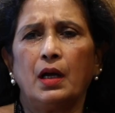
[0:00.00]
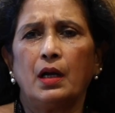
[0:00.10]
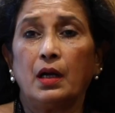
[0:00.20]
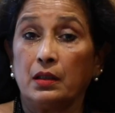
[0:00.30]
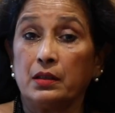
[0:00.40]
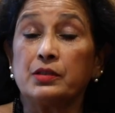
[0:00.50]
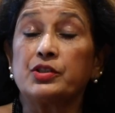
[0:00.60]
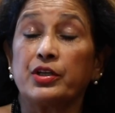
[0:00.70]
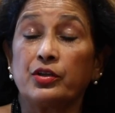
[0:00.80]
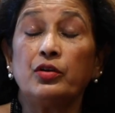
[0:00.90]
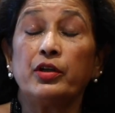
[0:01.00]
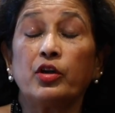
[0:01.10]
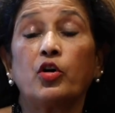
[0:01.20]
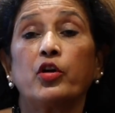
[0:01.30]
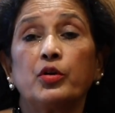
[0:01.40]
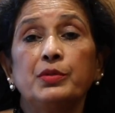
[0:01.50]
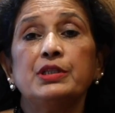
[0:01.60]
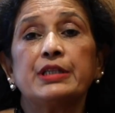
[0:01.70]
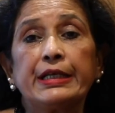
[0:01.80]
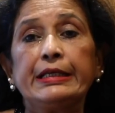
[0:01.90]
Uh, circular economy
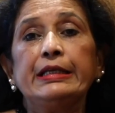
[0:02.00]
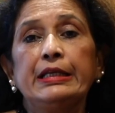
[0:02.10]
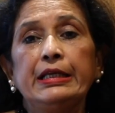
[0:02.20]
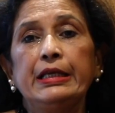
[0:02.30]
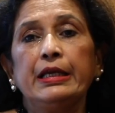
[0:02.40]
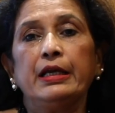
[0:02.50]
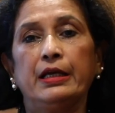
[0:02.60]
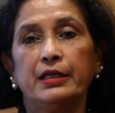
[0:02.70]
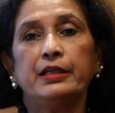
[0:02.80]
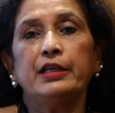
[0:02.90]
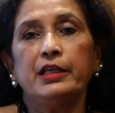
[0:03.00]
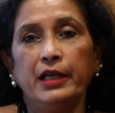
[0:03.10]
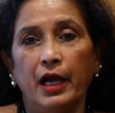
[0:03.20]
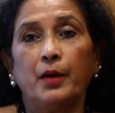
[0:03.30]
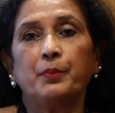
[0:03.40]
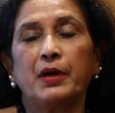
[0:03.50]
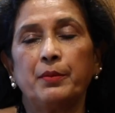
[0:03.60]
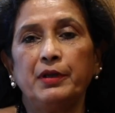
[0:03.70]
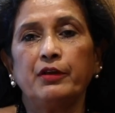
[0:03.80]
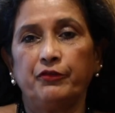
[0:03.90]
is a really, really
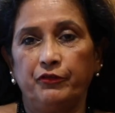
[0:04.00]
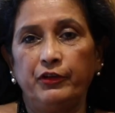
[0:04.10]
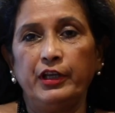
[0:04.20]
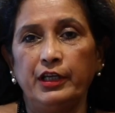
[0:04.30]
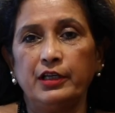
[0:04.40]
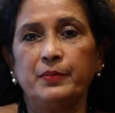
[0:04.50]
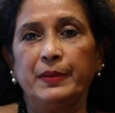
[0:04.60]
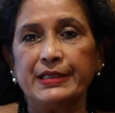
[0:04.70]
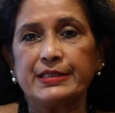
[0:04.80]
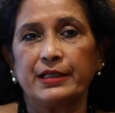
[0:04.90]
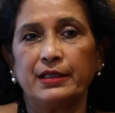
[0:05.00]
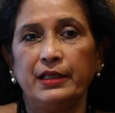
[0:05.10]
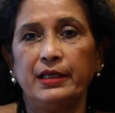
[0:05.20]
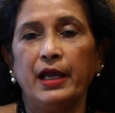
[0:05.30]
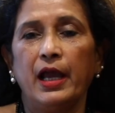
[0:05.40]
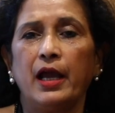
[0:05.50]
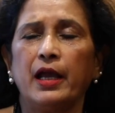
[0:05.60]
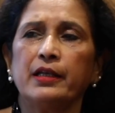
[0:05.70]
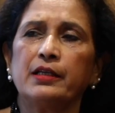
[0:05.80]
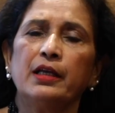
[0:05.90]
upcoming field basically,
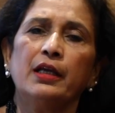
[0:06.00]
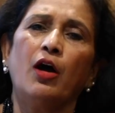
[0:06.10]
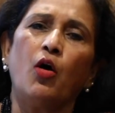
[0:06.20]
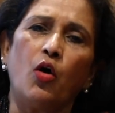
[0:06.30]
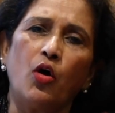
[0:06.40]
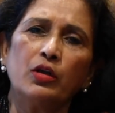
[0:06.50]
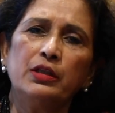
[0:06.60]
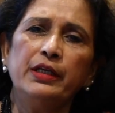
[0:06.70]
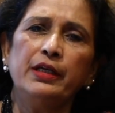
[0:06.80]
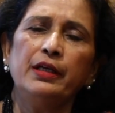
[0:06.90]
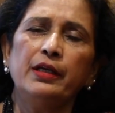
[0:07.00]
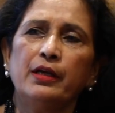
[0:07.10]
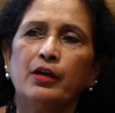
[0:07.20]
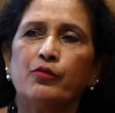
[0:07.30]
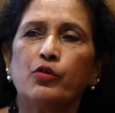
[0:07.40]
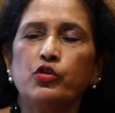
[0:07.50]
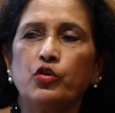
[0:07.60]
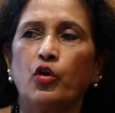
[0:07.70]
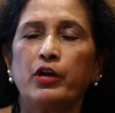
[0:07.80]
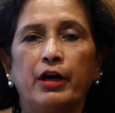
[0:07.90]
and all the what you
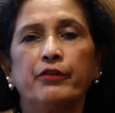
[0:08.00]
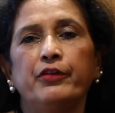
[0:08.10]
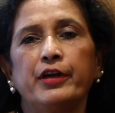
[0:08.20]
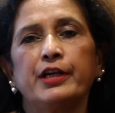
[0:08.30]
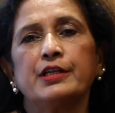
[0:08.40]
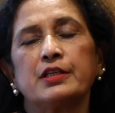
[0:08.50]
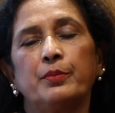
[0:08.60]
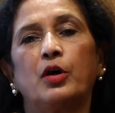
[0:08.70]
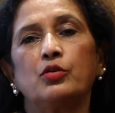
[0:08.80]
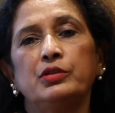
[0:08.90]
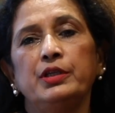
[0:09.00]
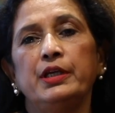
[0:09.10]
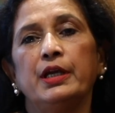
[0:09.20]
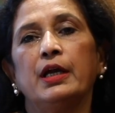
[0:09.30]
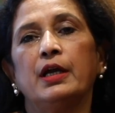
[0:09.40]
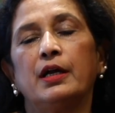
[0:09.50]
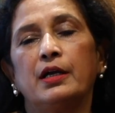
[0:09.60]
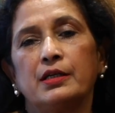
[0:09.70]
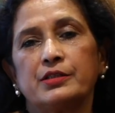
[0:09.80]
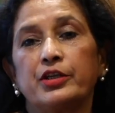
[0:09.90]
call awareness about the
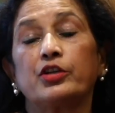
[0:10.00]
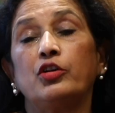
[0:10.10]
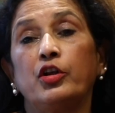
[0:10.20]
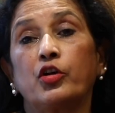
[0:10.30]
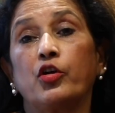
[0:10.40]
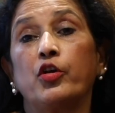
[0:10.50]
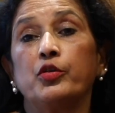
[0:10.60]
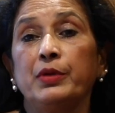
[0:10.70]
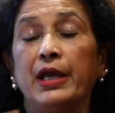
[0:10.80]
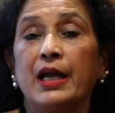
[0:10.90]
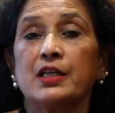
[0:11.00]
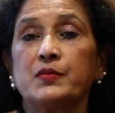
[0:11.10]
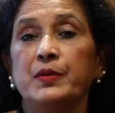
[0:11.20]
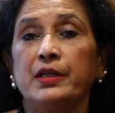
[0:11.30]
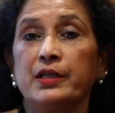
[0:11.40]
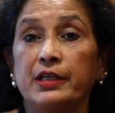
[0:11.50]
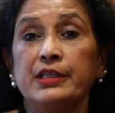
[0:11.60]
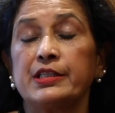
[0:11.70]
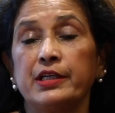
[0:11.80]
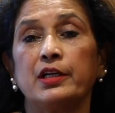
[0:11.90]
uh, circular economy has been
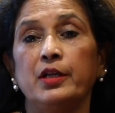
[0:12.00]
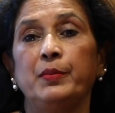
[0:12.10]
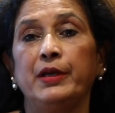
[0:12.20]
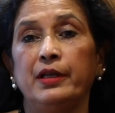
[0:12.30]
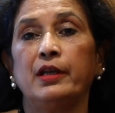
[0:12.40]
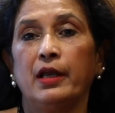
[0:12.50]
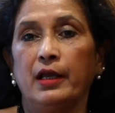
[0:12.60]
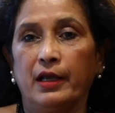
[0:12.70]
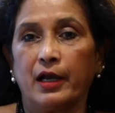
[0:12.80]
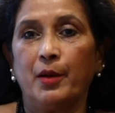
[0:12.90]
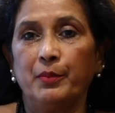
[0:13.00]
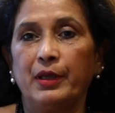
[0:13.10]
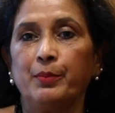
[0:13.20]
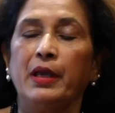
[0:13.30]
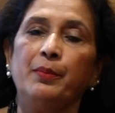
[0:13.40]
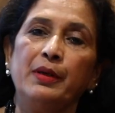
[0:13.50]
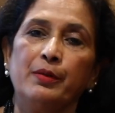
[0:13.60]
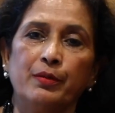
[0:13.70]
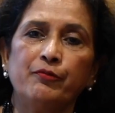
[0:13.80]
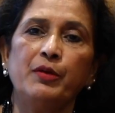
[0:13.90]
recently been coming.
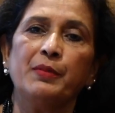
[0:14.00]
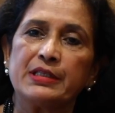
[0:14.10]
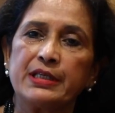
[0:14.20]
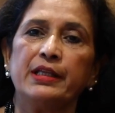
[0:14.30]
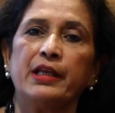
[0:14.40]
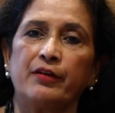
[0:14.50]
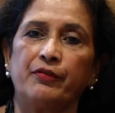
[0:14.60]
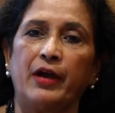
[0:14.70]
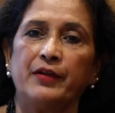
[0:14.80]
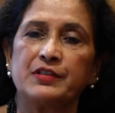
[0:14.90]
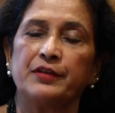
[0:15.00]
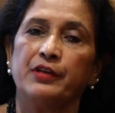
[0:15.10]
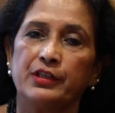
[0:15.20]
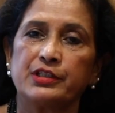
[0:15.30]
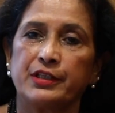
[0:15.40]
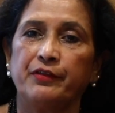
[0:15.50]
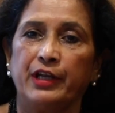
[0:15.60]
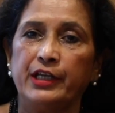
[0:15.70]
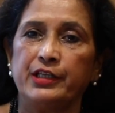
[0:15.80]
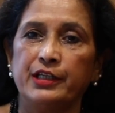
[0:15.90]
Maybe we may say that five, seven, seven,
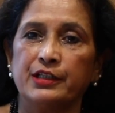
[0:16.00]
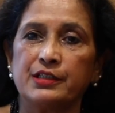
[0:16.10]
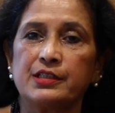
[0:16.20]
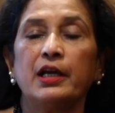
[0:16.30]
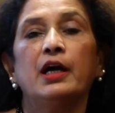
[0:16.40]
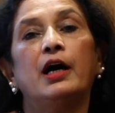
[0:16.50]
eight years.